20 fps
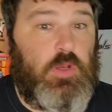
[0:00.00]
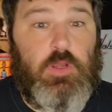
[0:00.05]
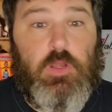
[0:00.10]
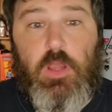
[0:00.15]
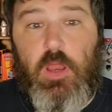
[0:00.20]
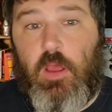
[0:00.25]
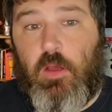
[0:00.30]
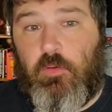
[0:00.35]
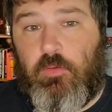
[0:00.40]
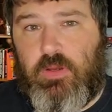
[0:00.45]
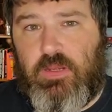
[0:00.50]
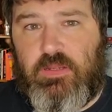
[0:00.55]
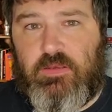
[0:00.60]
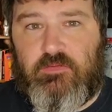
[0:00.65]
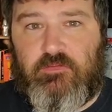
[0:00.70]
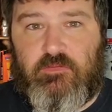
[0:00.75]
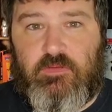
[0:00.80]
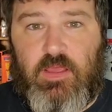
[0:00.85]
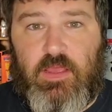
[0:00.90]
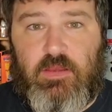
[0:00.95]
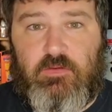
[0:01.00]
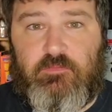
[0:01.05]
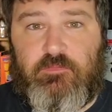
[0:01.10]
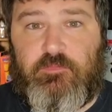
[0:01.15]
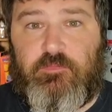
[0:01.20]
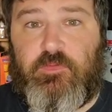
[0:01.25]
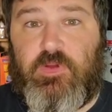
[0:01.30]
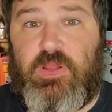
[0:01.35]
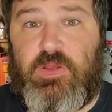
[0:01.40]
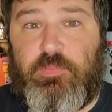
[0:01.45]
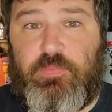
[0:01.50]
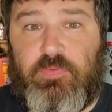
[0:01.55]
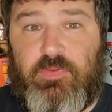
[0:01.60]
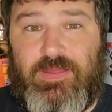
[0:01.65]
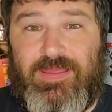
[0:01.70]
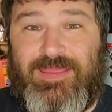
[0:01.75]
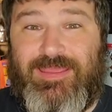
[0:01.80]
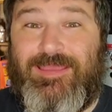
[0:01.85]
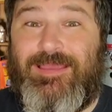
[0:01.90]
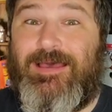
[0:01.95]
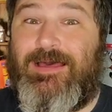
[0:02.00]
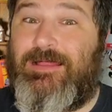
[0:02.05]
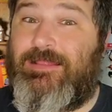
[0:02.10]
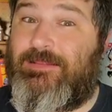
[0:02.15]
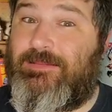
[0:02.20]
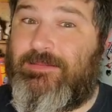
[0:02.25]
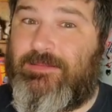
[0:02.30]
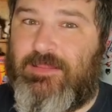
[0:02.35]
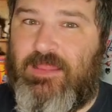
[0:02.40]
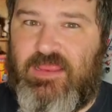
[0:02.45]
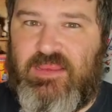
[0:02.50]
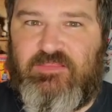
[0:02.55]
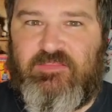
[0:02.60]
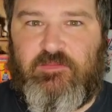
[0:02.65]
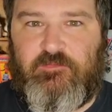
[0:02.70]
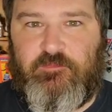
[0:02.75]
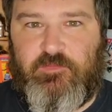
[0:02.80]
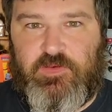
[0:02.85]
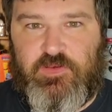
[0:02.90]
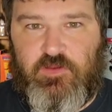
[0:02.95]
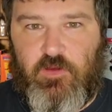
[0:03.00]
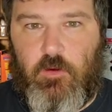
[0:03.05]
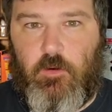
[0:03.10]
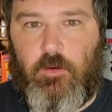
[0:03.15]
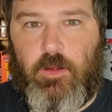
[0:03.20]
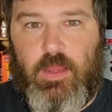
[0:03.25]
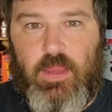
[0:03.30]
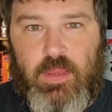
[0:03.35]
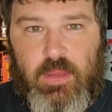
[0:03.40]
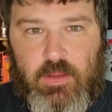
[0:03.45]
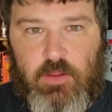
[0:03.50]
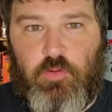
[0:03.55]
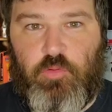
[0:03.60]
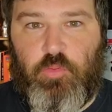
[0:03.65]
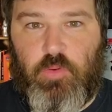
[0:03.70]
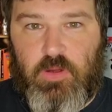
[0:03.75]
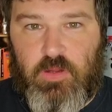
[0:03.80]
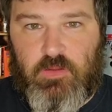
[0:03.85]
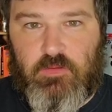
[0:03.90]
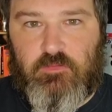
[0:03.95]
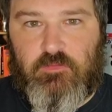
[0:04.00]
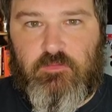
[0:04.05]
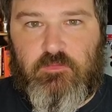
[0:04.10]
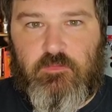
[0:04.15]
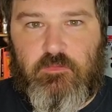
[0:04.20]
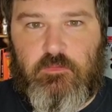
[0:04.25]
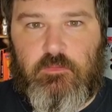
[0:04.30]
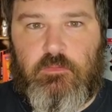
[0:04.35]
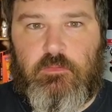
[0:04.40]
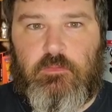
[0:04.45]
No, it is not free to play like the Vidar A was.